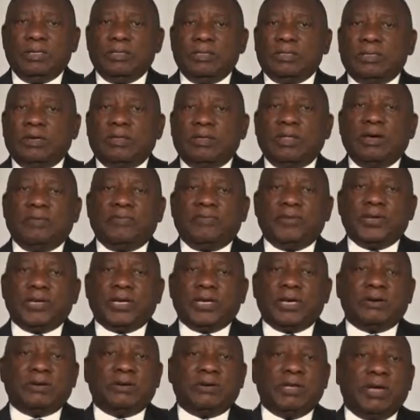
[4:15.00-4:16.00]
South
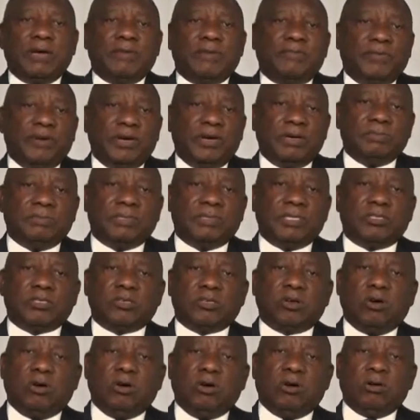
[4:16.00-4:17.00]
Africa reaffirms its
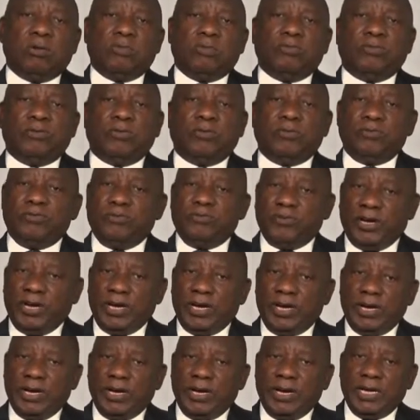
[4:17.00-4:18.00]
call for
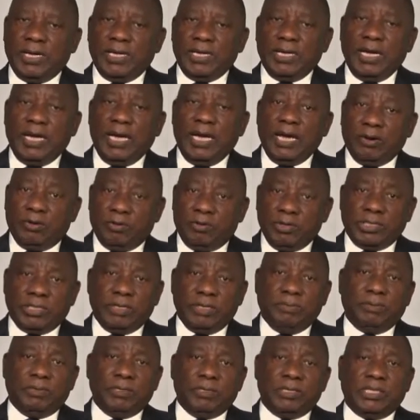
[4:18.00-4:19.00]
fair and
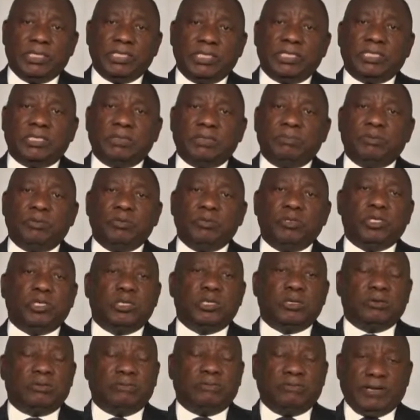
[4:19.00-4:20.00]
equitable
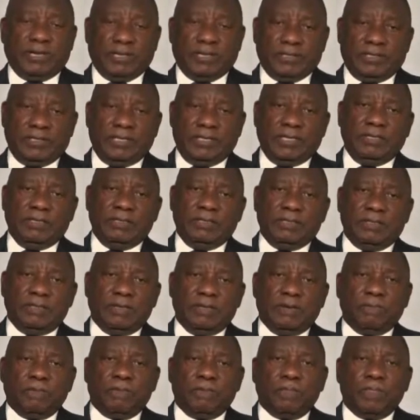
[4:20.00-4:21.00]
distribution of vaccines.
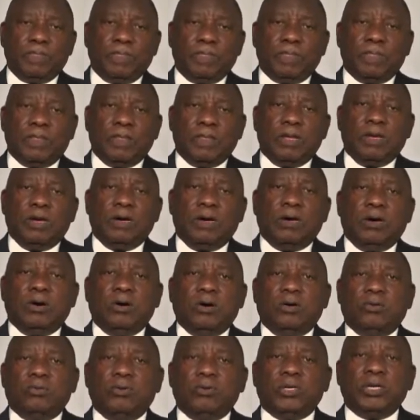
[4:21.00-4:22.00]

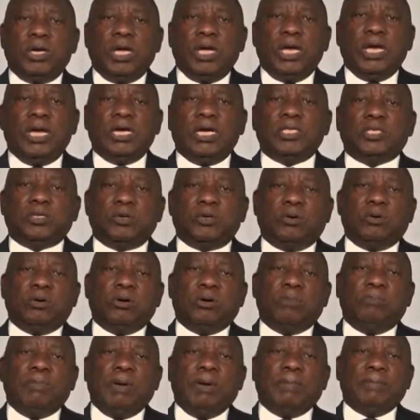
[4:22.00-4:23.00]
We urge
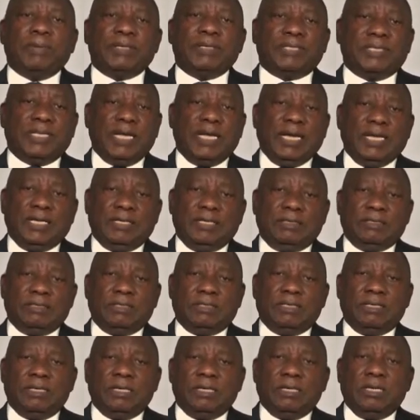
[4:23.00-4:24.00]
all member
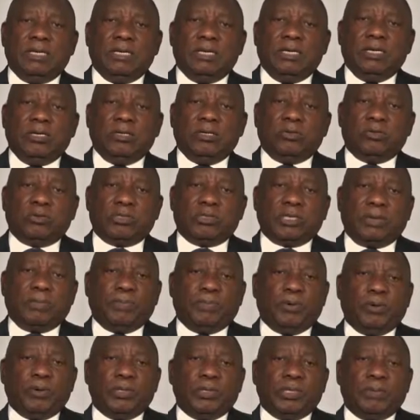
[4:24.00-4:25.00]
states to
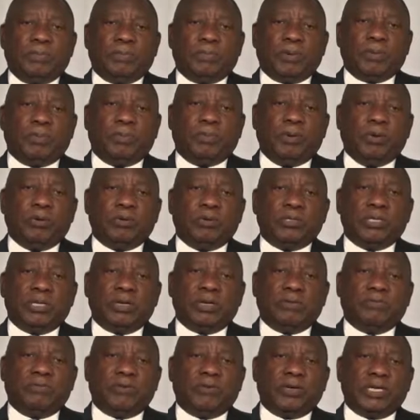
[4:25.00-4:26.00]
support the
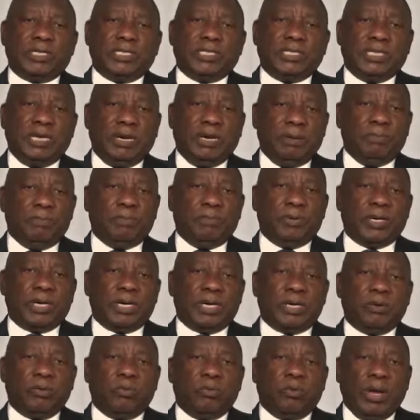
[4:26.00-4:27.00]
proposal for a
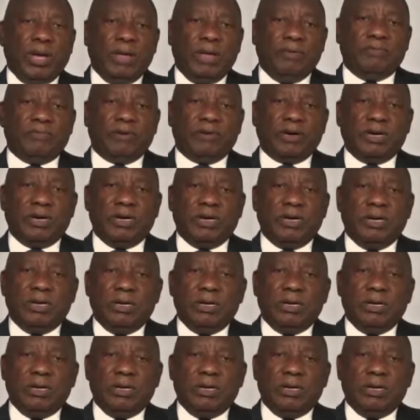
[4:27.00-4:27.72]
temporary waiver